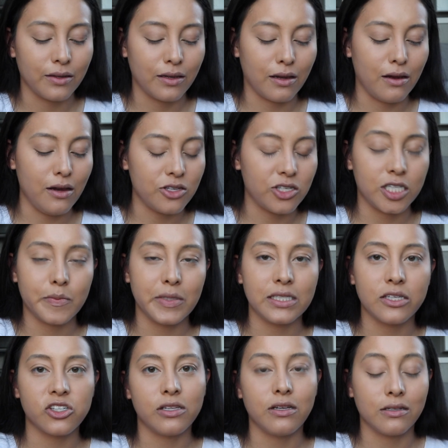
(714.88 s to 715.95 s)
Gosh, it's been
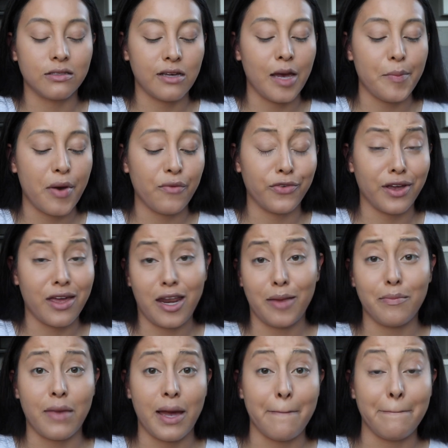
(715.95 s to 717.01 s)
such a long time, I'm
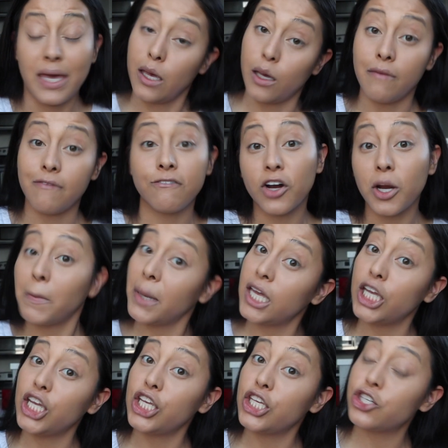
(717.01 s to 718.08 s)
forgetting my makeup
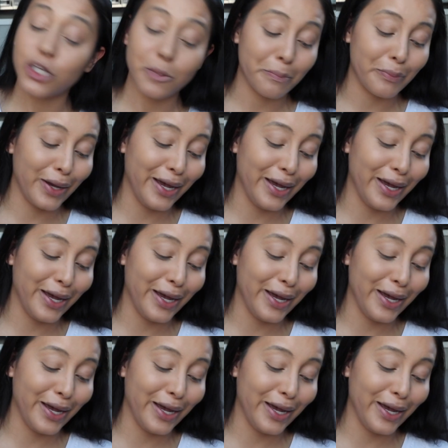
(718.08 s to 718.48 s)
verbiage.